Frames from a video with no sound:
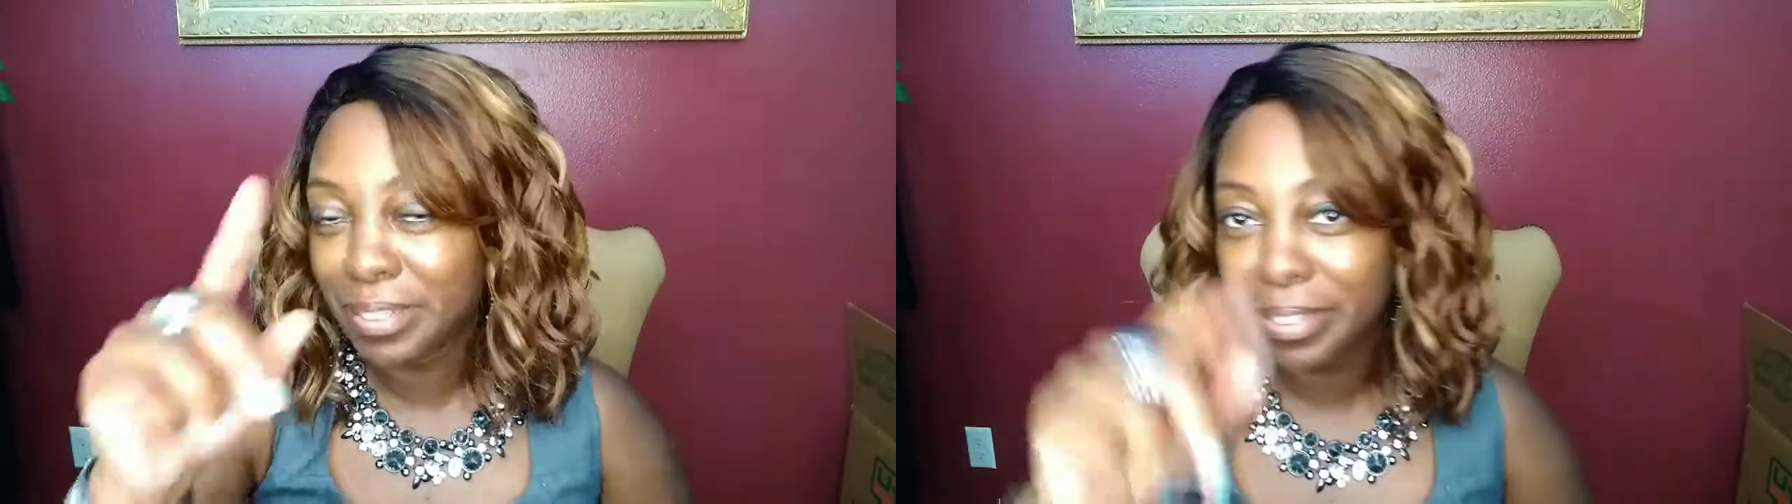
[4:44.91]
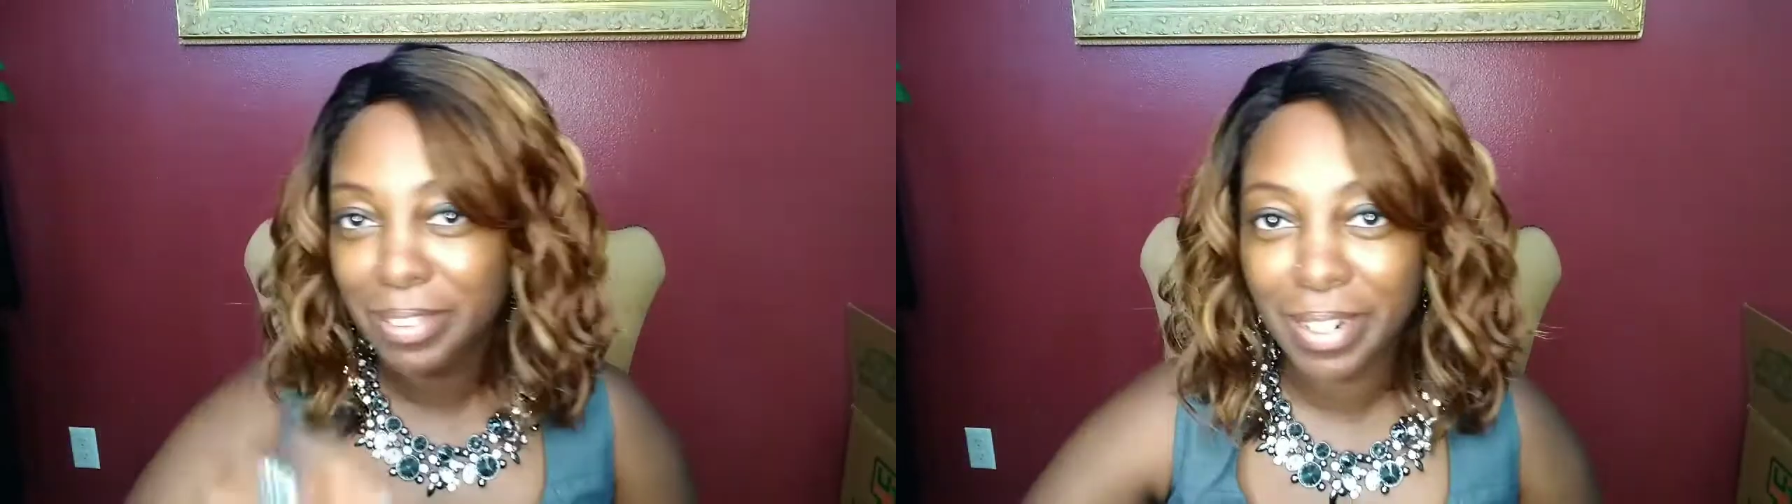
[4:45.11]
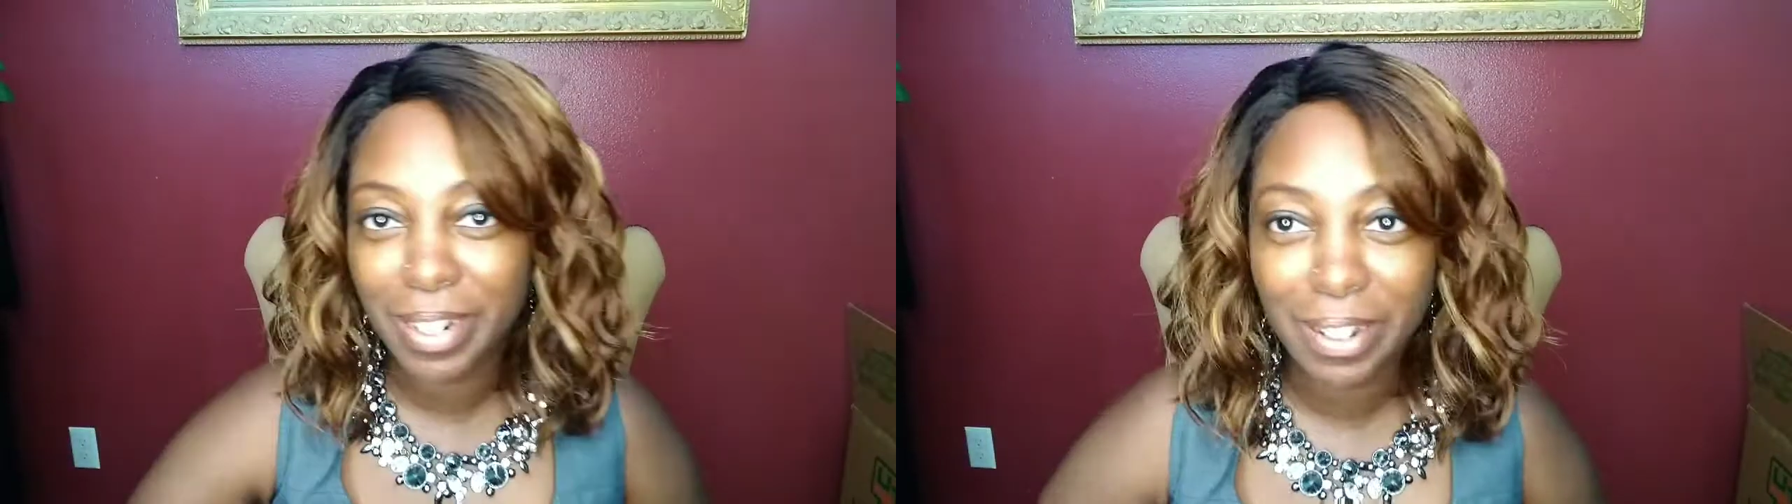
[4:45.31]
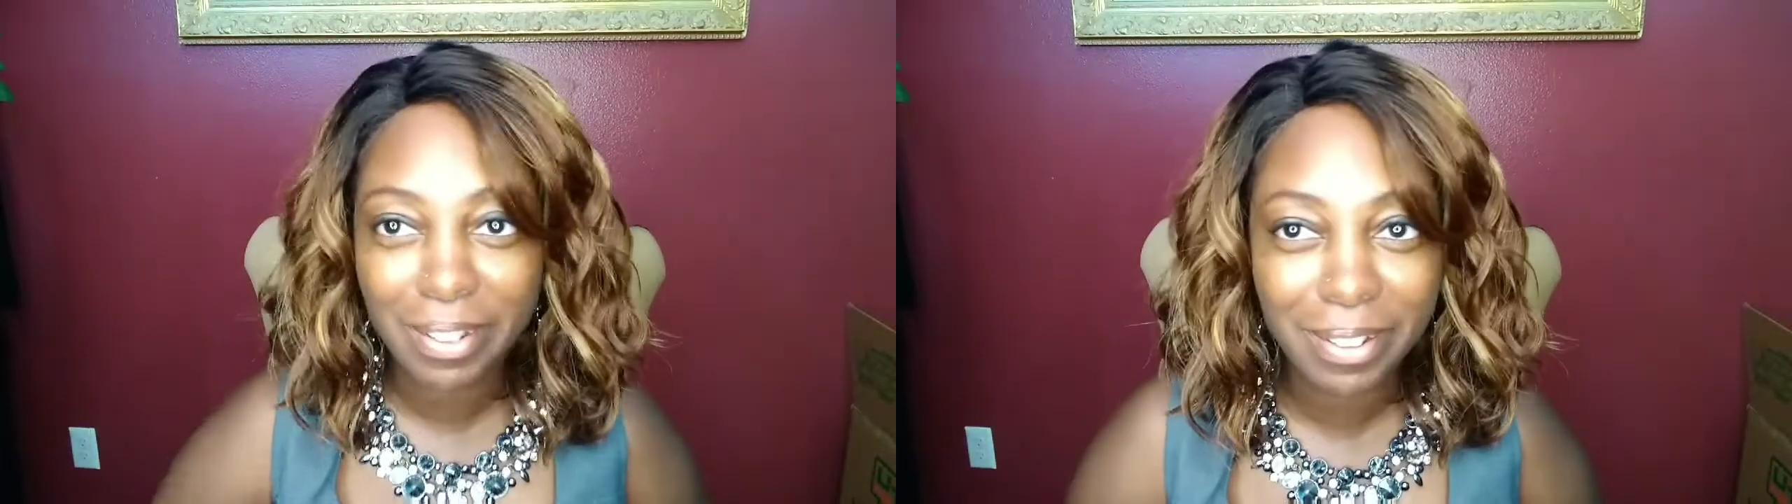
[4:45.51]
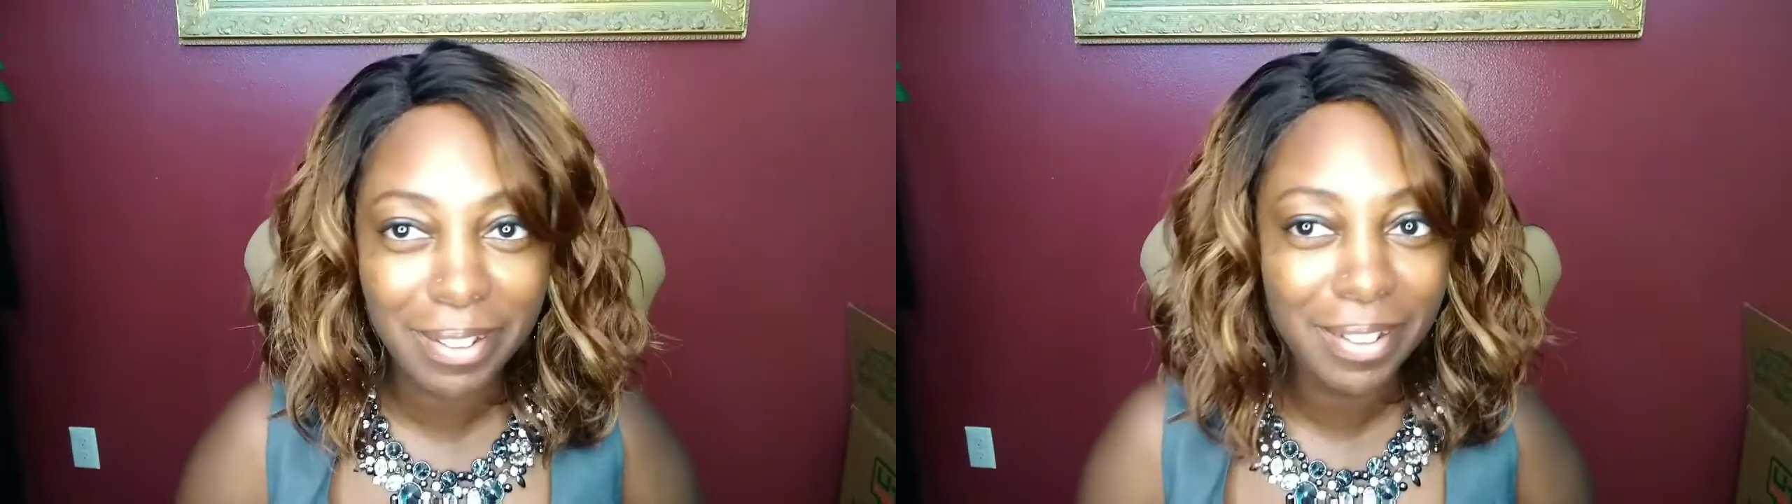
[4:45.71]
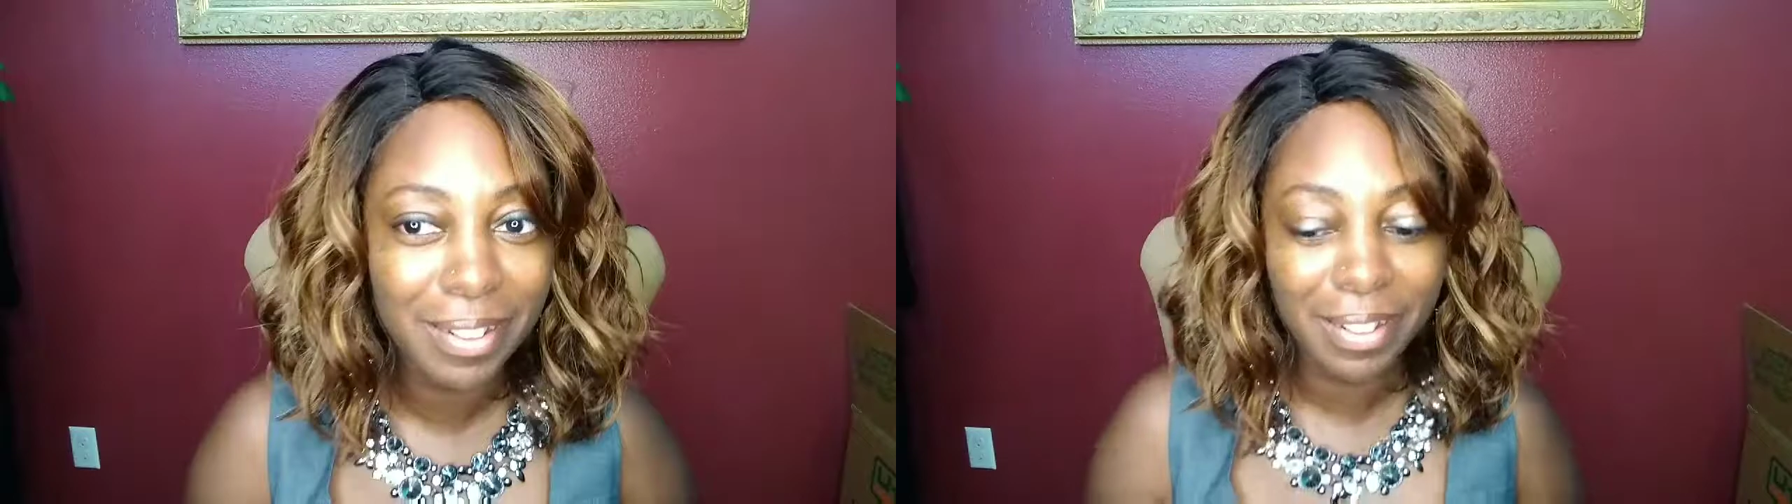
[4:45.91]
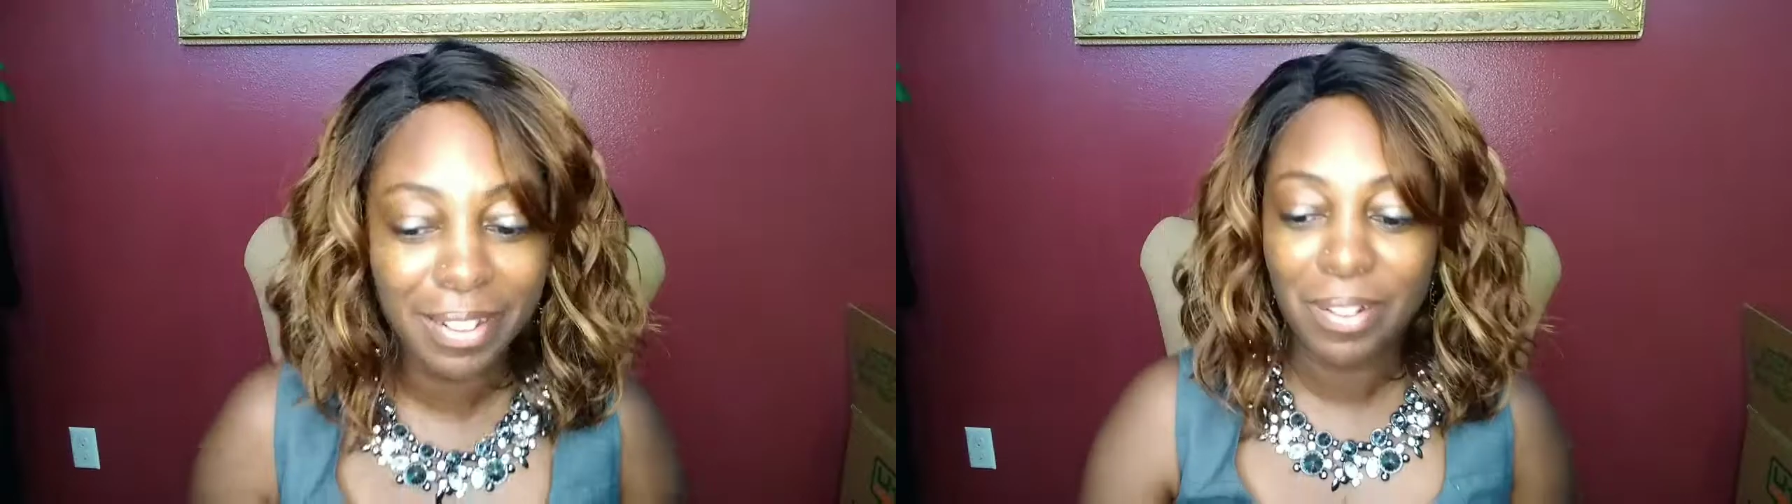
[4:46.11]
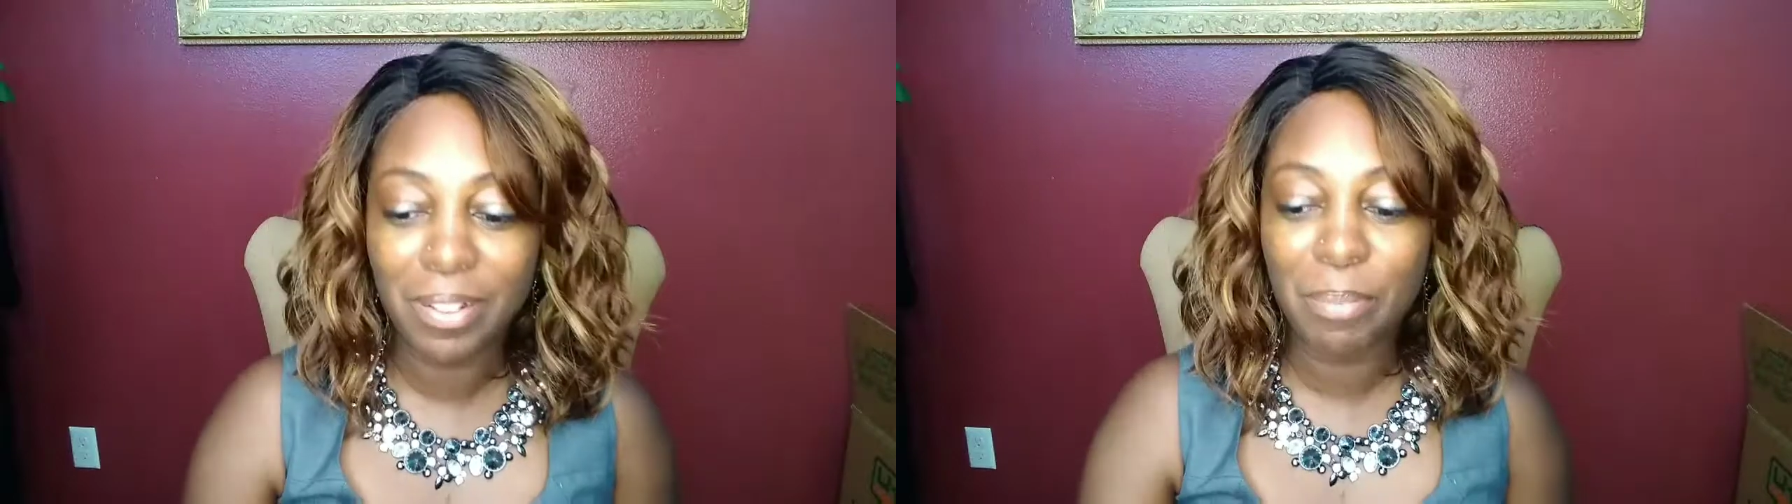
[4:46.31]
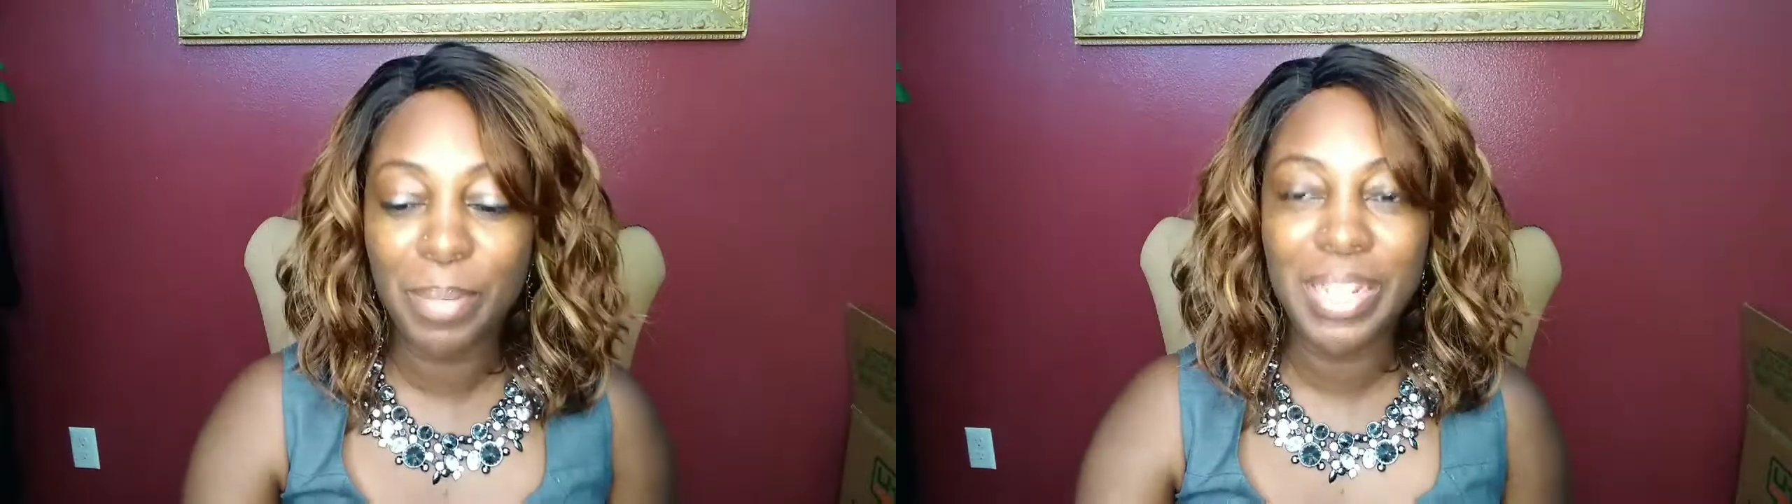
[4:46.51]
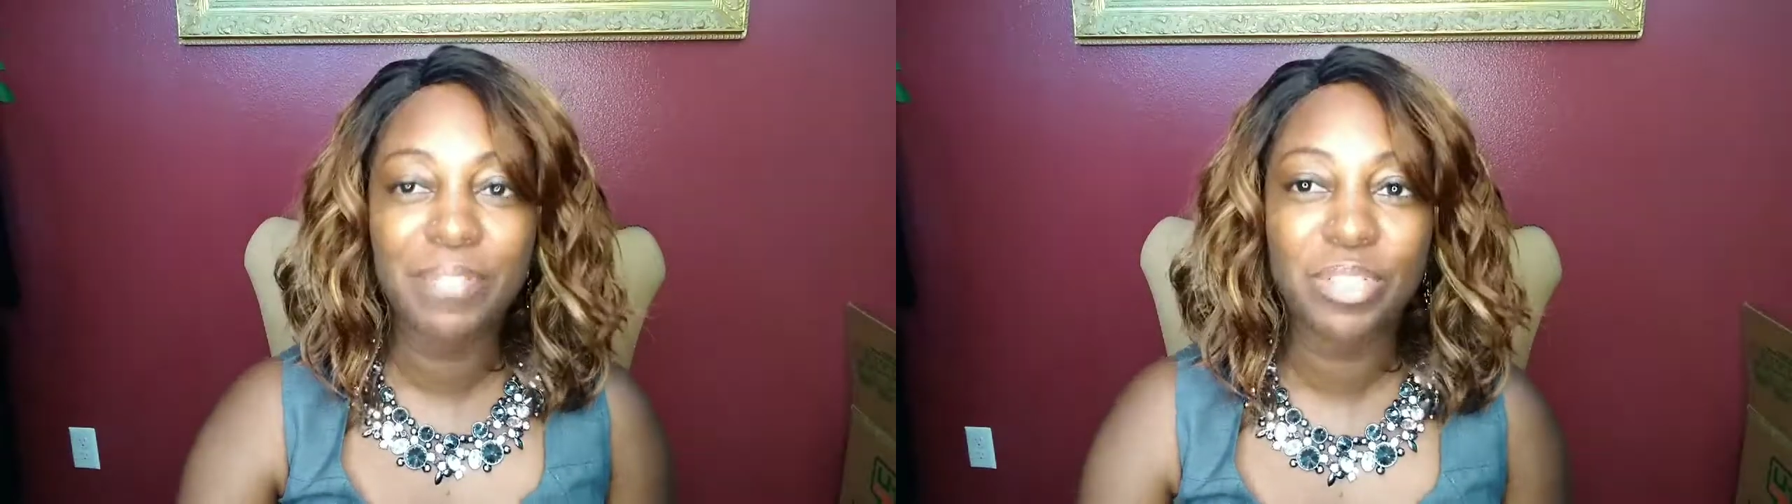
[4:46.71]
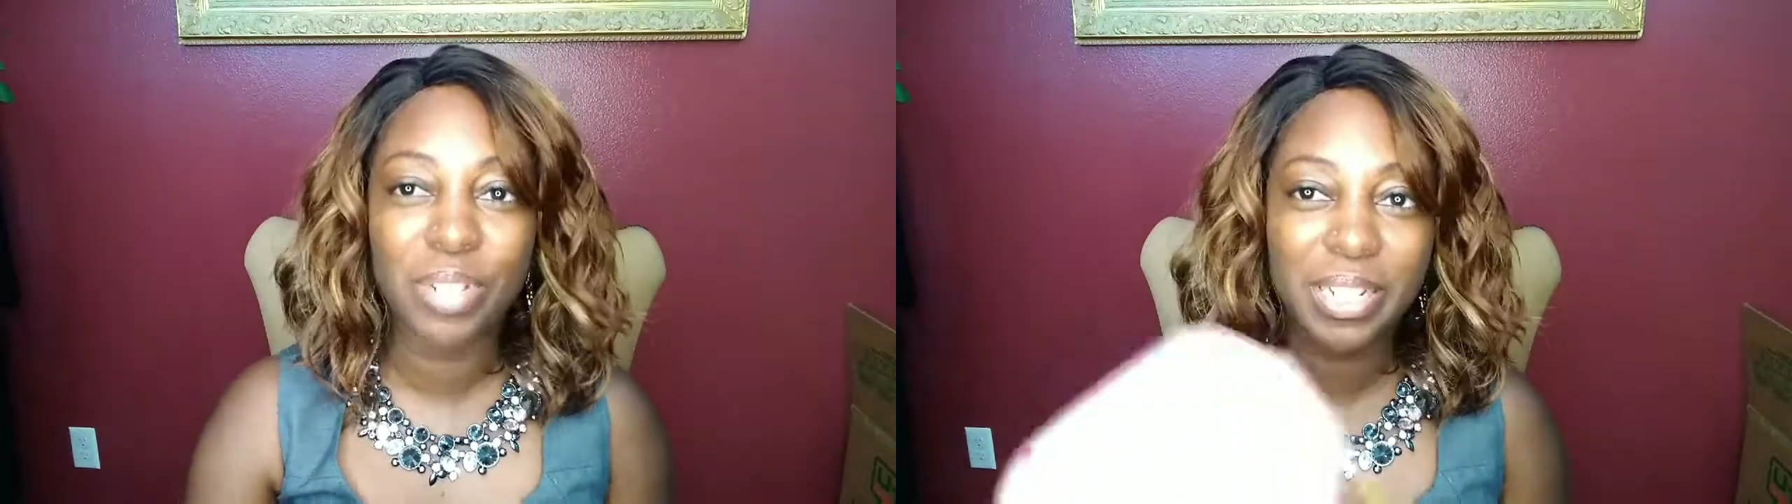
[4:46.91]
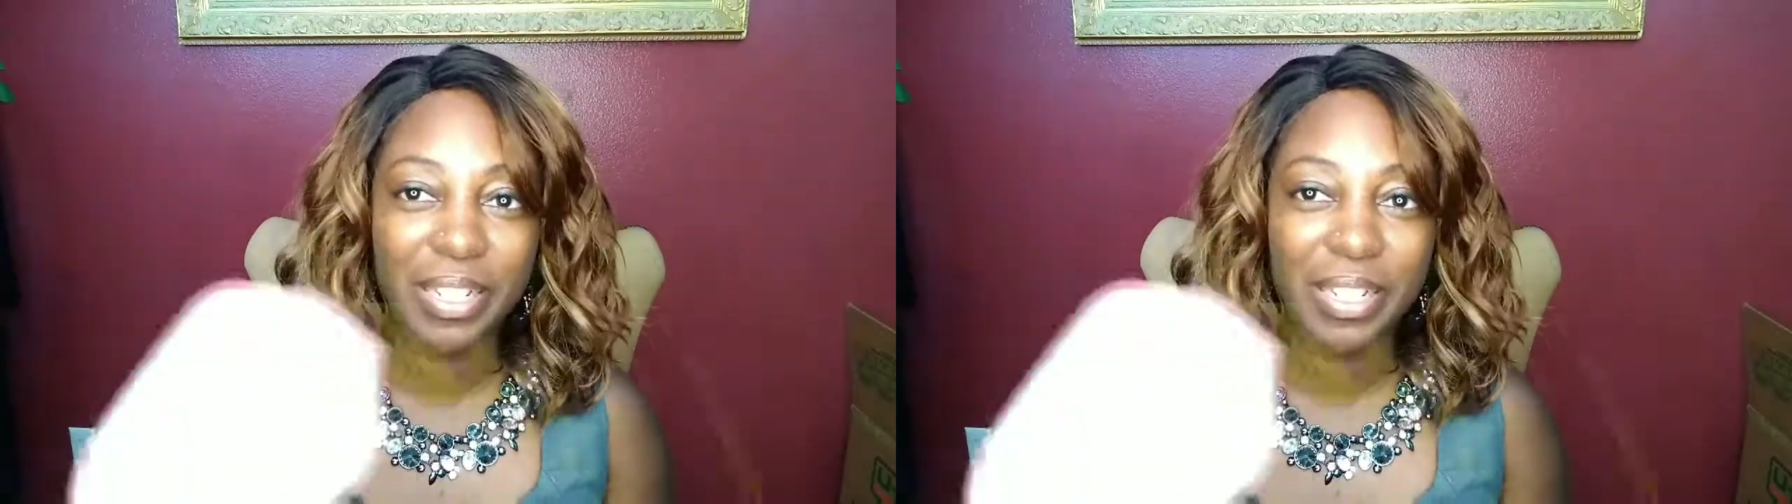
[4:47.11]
You know. Or I may even try to